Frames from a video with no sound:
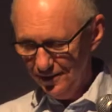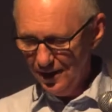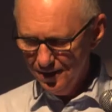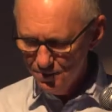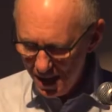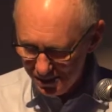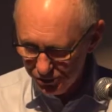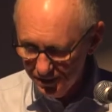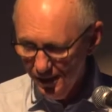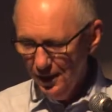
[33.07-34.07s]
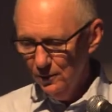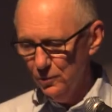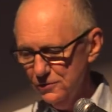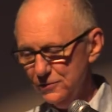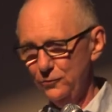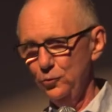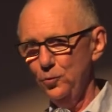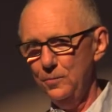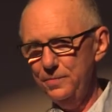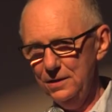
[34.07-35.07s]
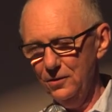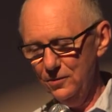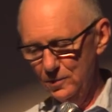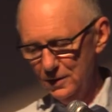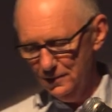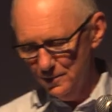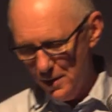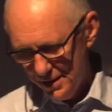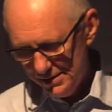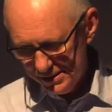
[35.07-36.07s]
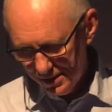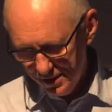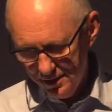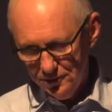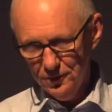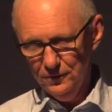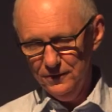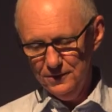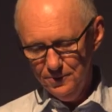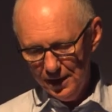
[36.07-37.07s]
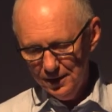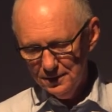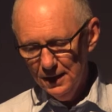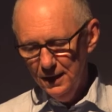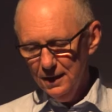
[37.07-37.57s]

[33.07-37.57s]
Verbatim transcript: I, I imagine most of you will be on, on my side of the debate,